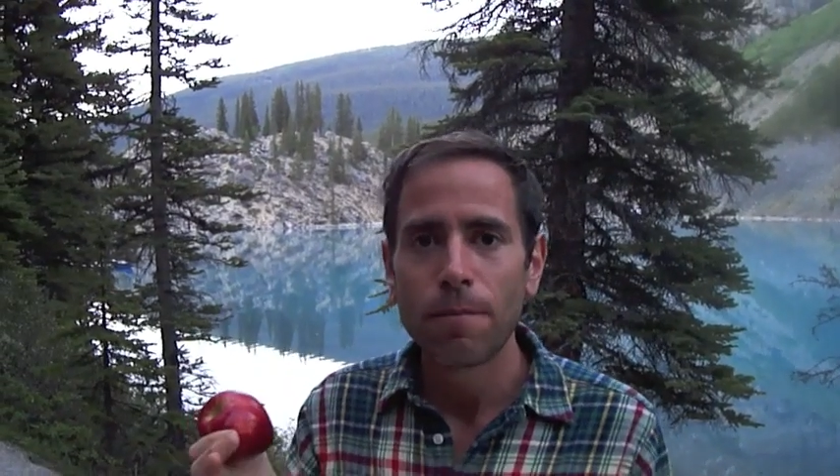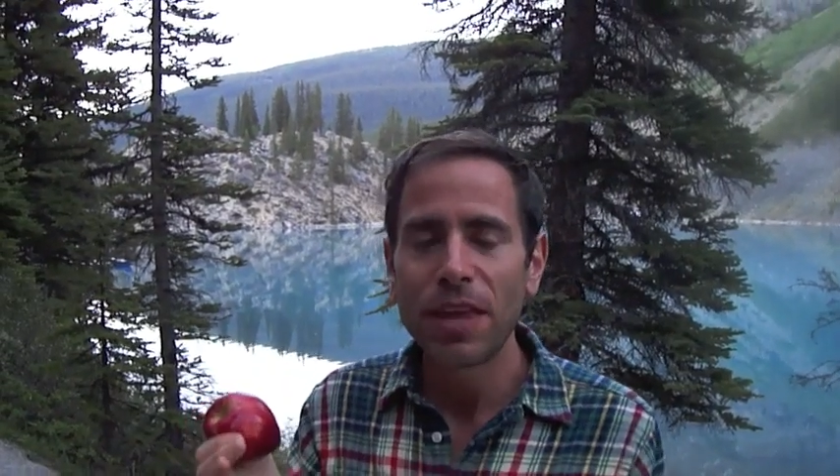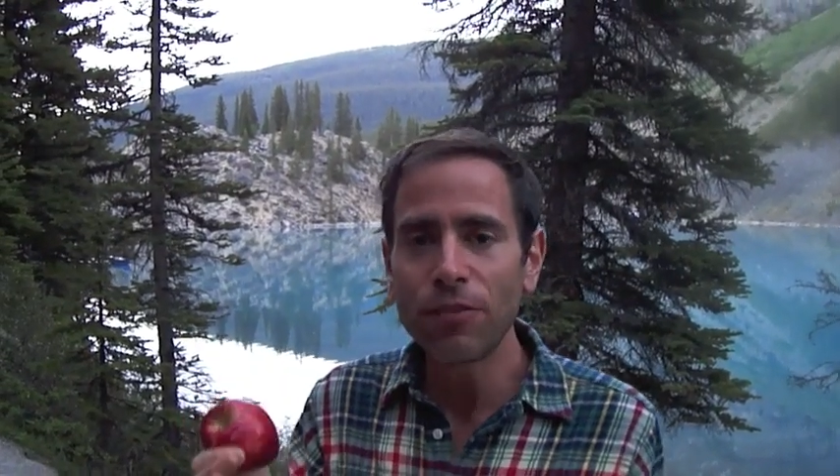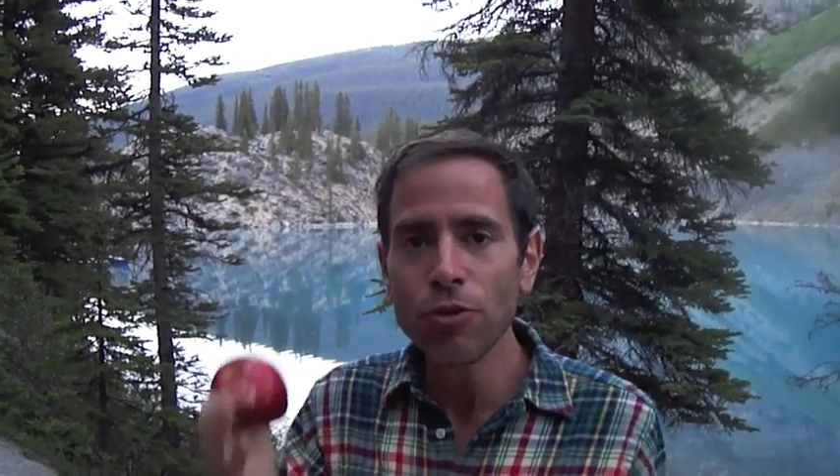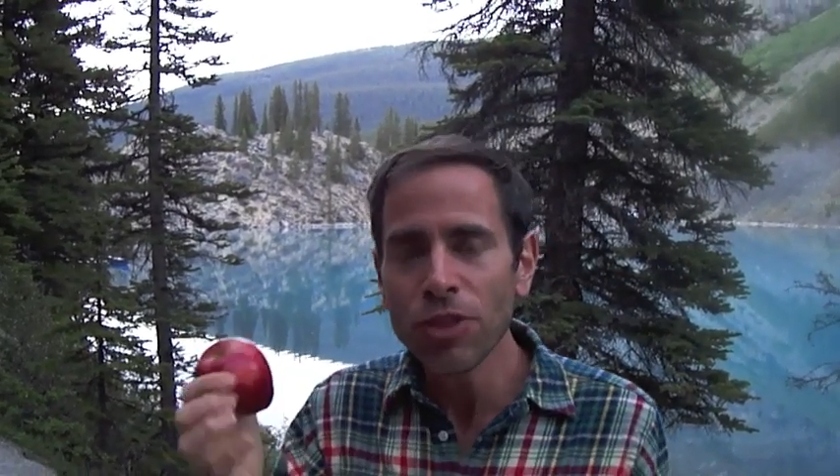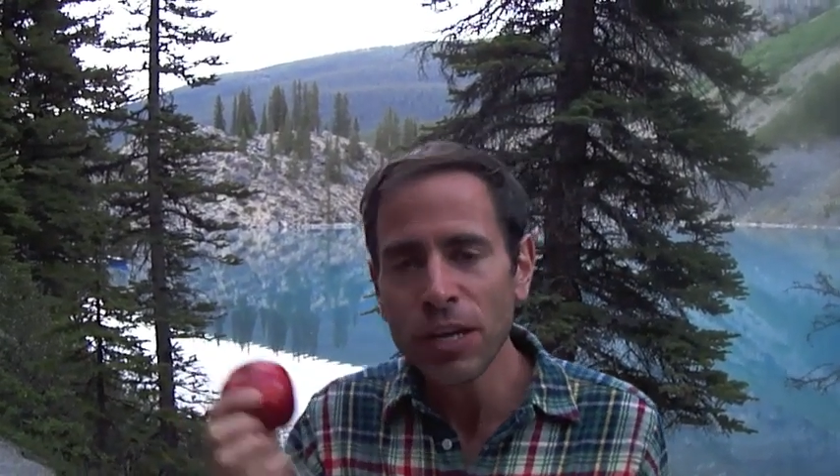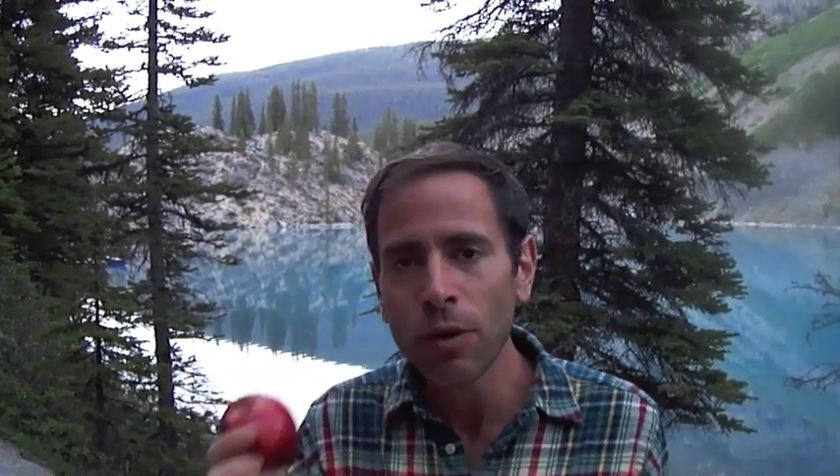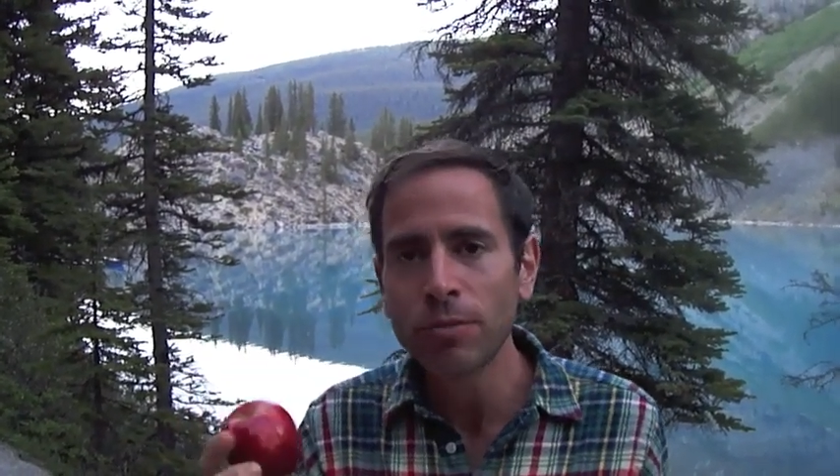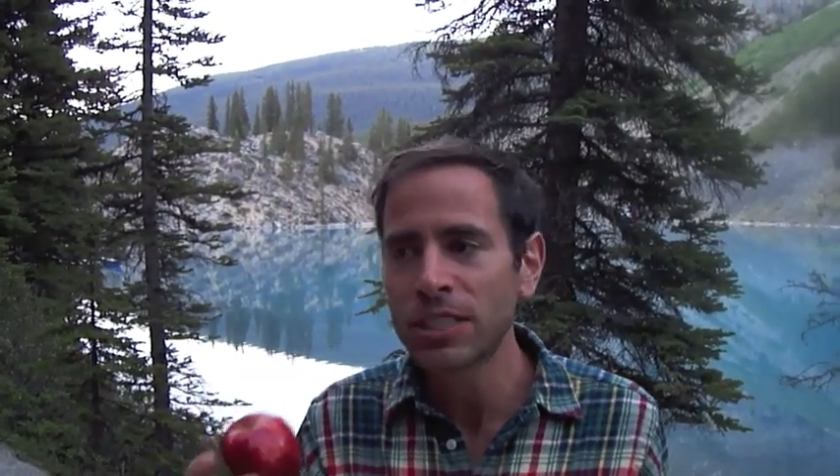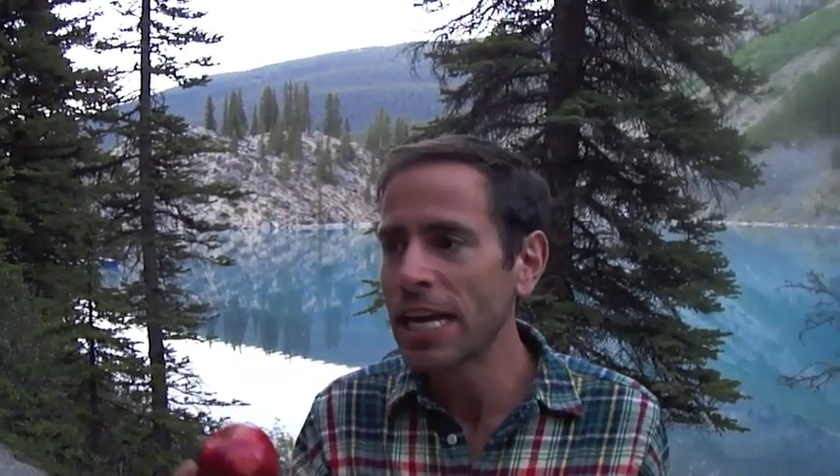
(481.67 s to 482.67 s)
If you think what
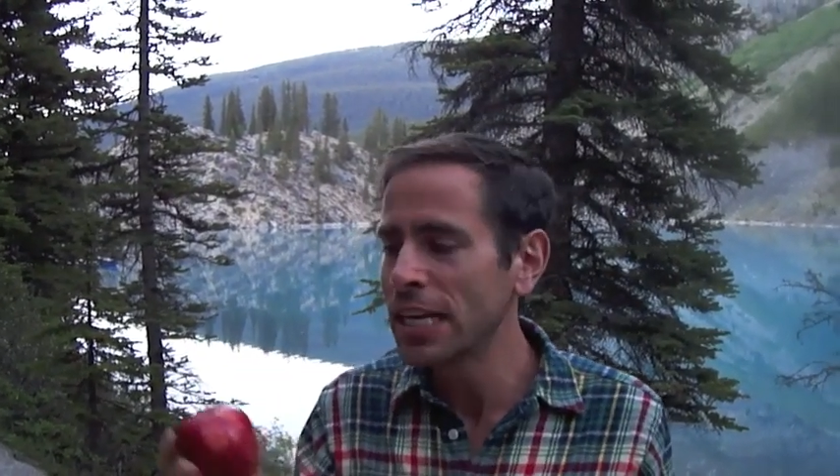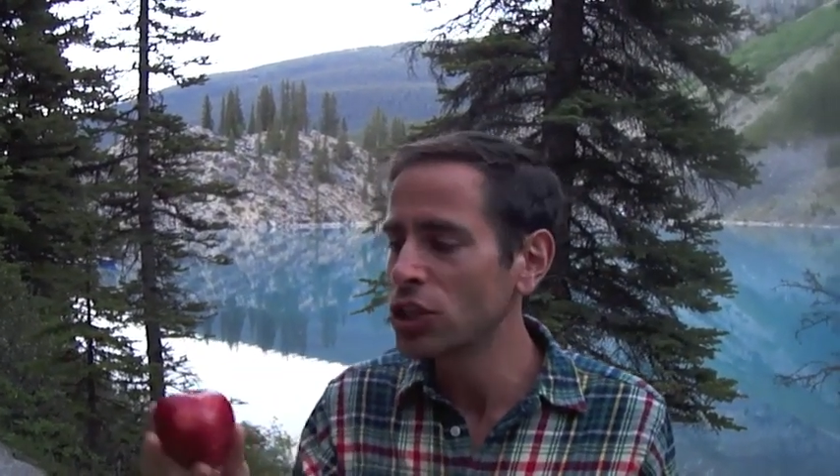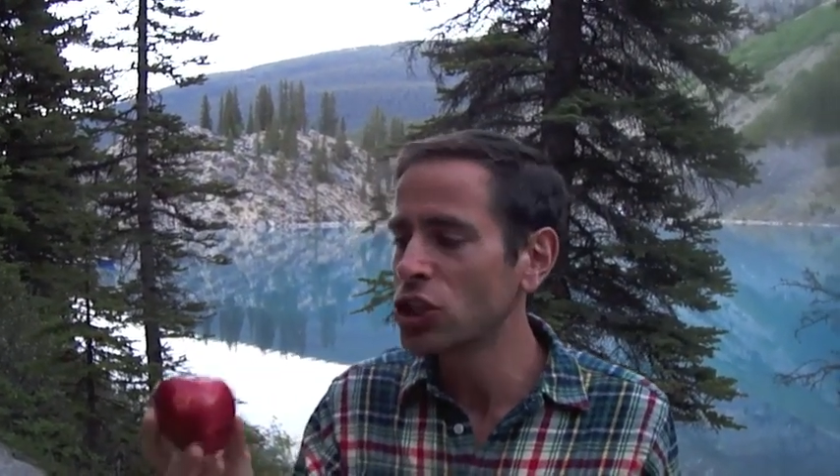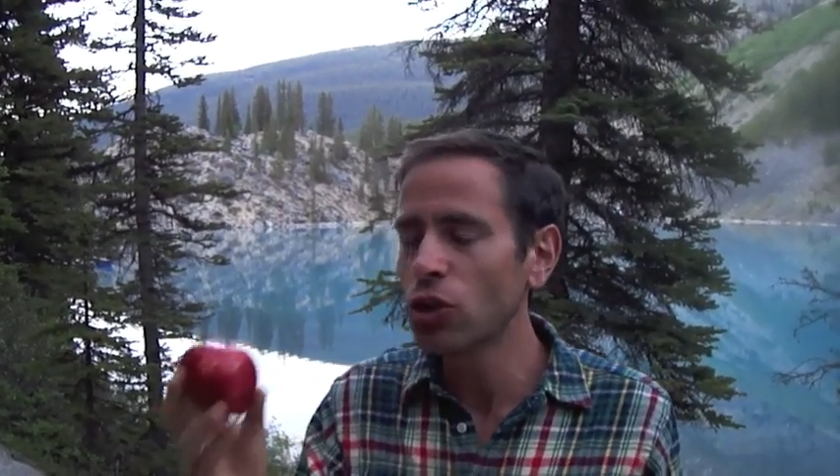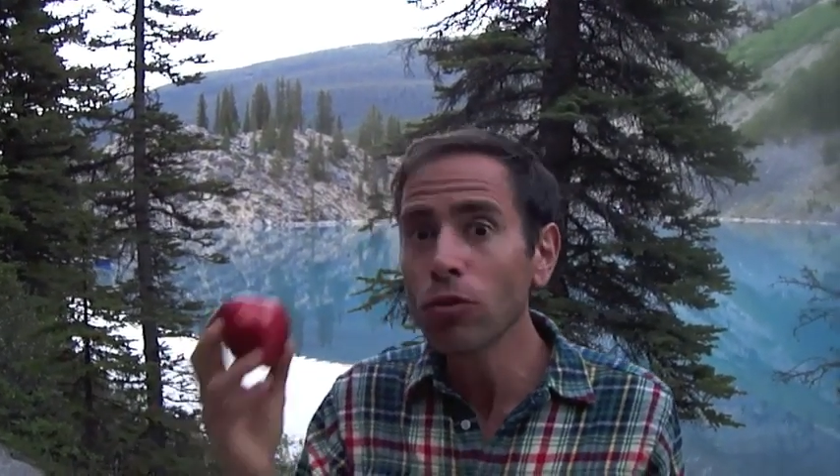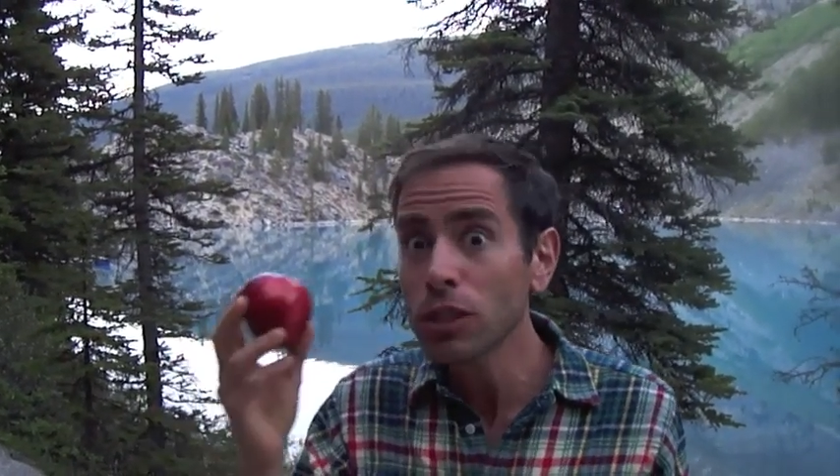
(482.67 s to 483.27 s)
I'm saying is so